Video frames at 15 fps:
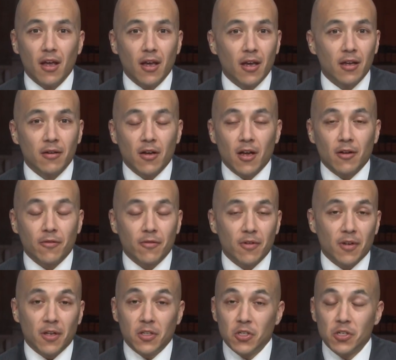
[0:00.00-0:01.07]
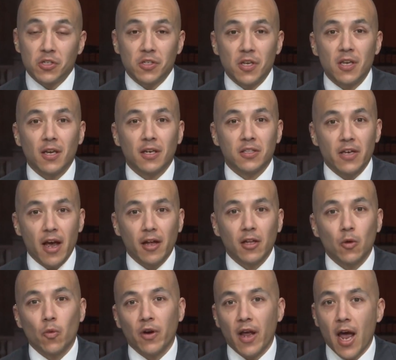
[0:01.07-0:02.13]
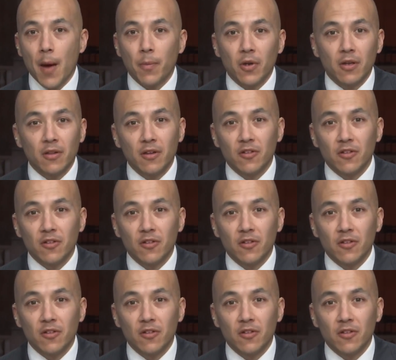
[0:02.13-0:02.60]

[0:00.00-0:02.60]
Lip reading: and just see exactly what happened